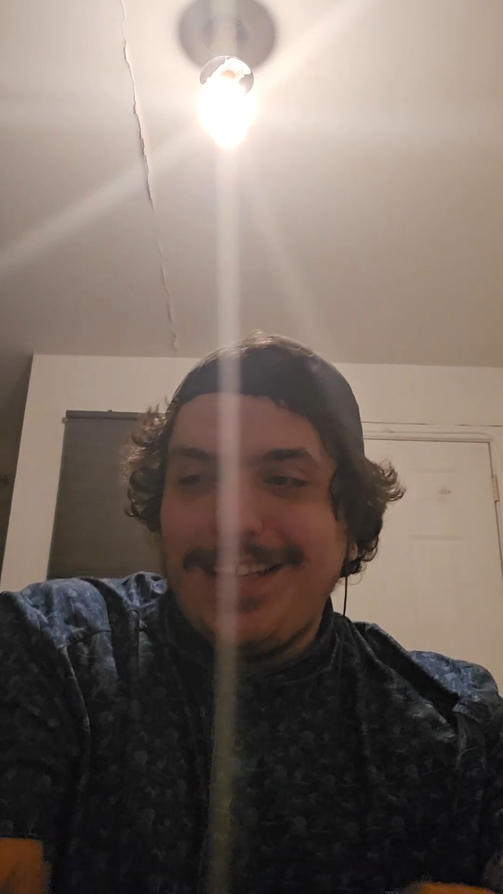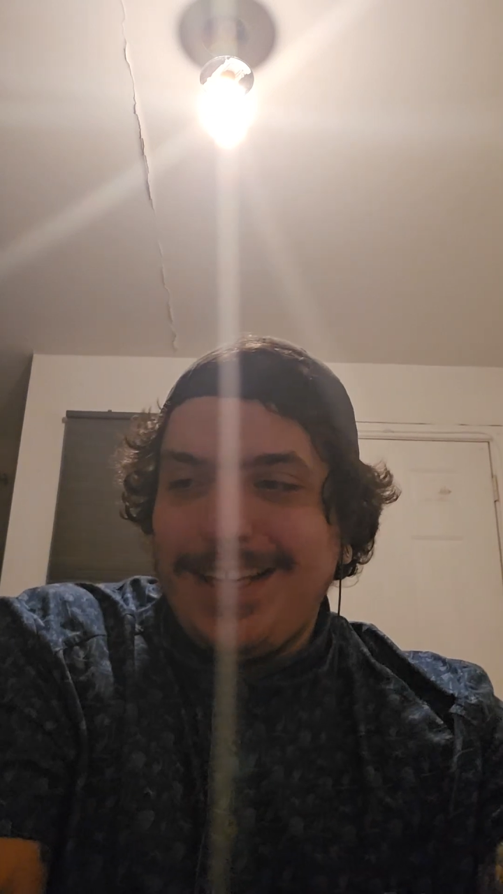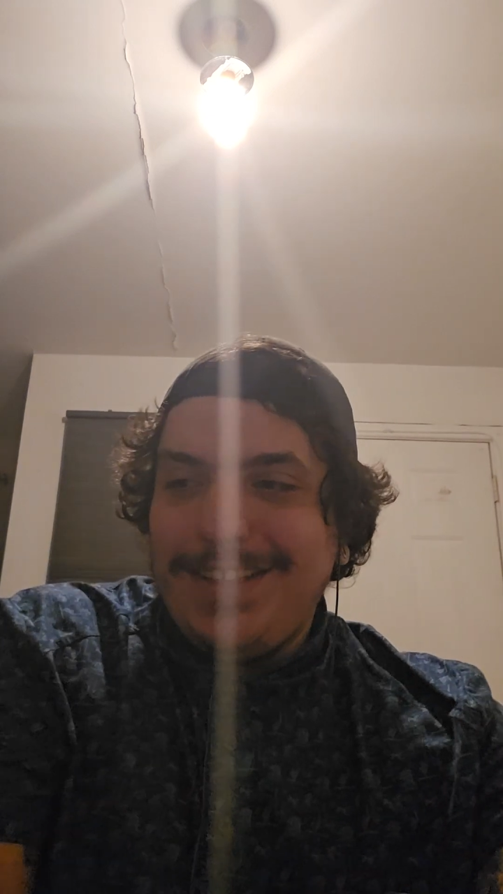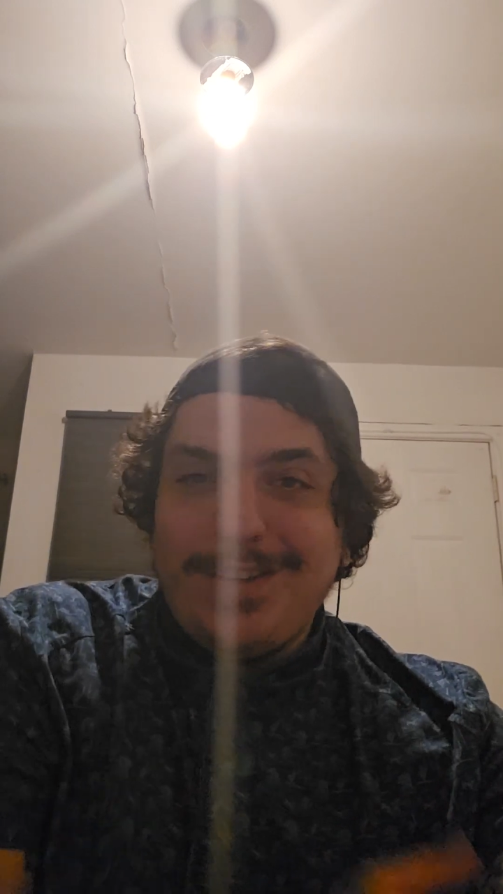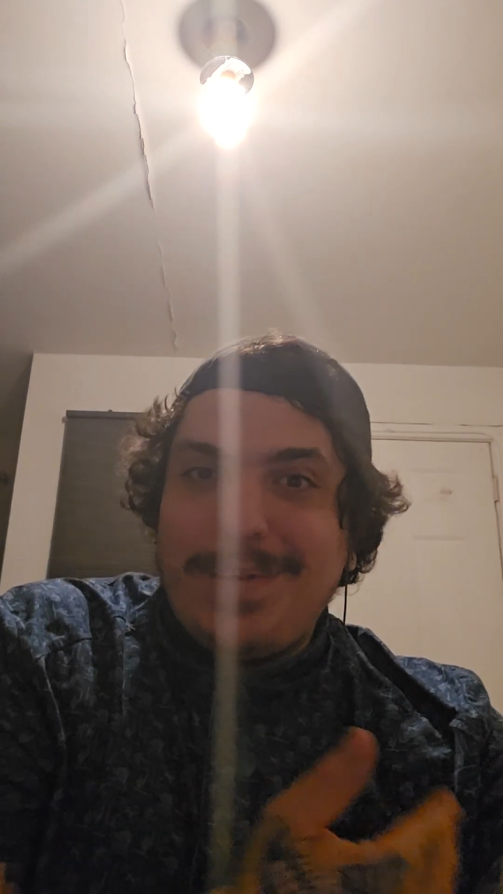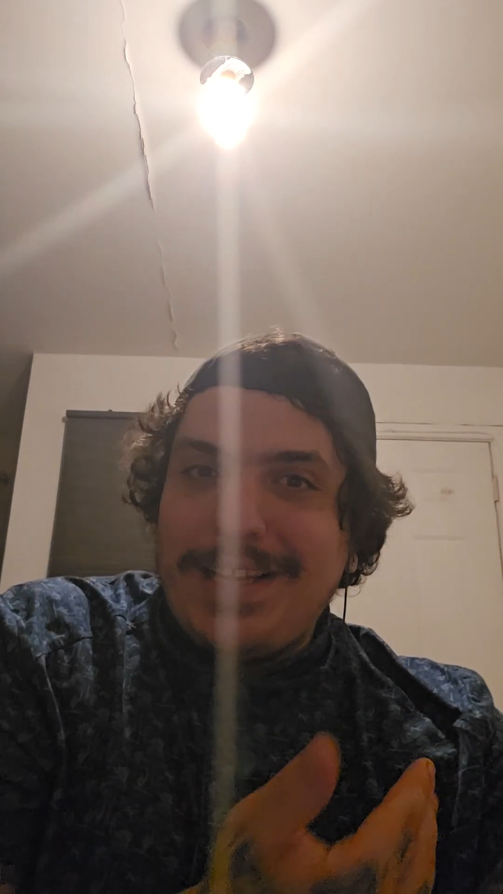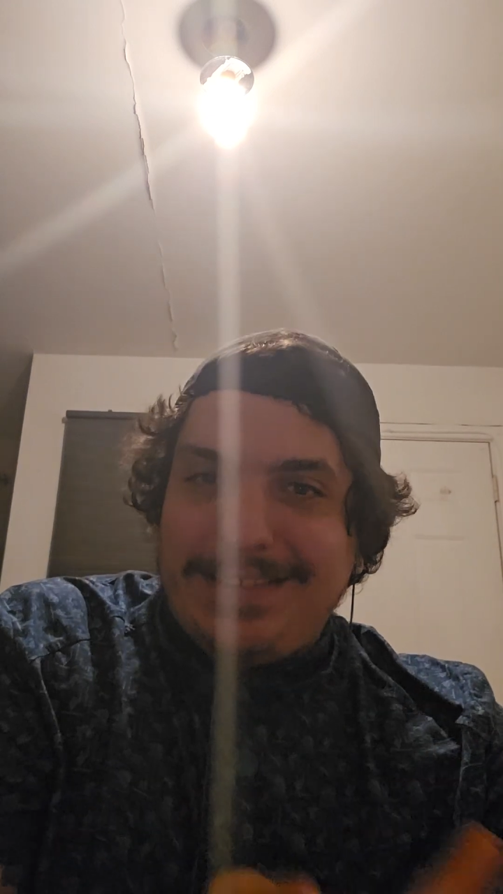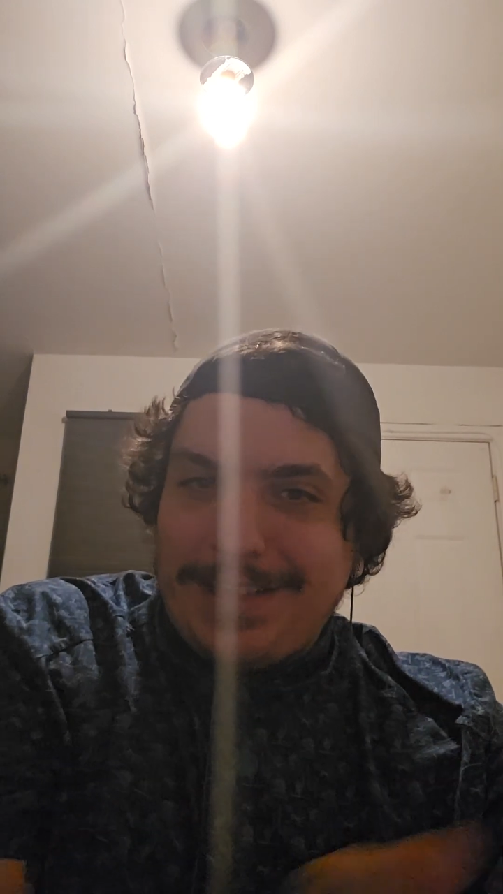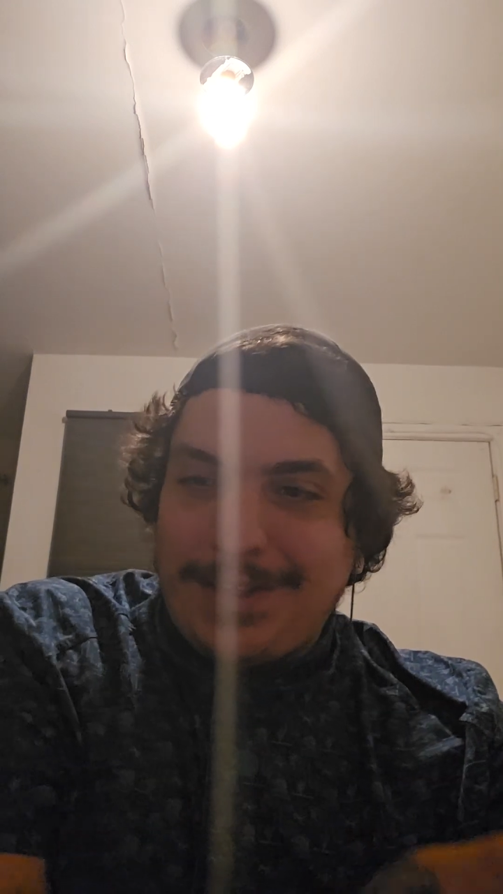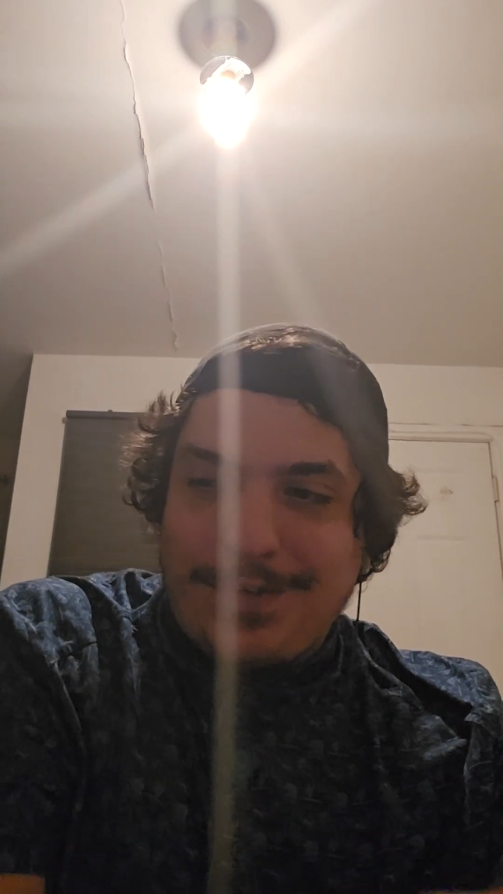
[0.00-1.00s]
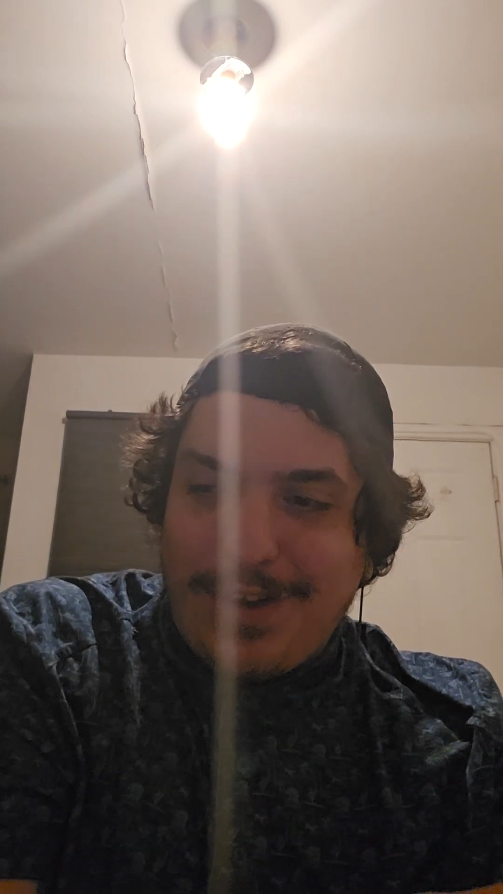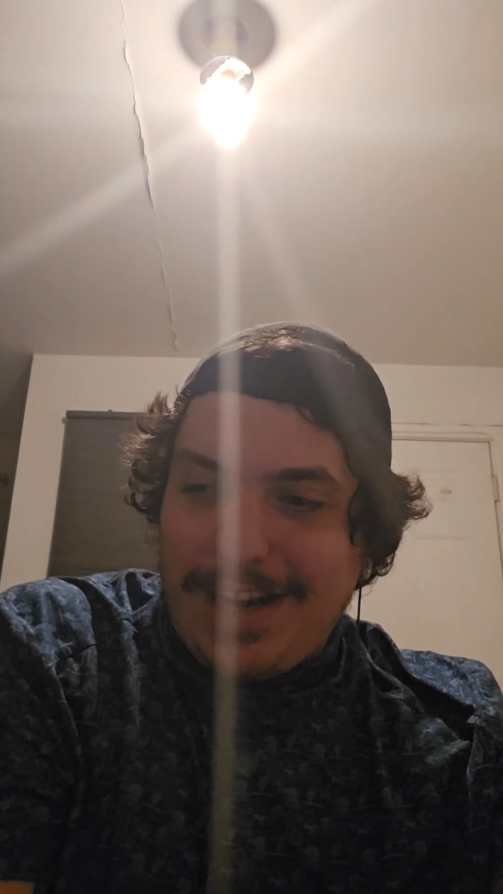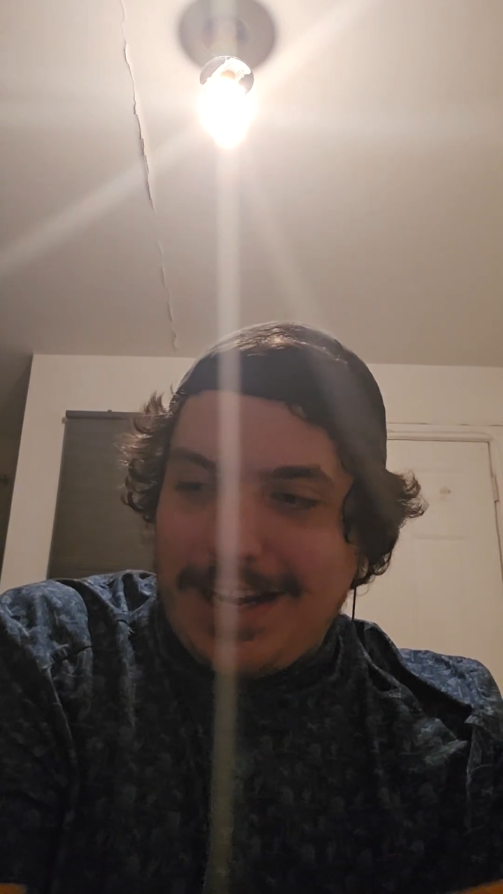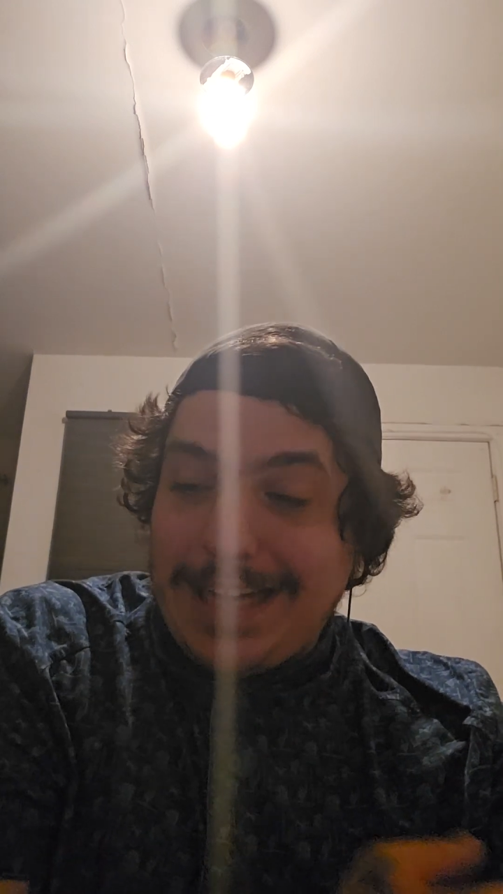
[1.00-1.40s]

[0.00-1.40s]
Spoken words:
you don't want to be a dick to your friend.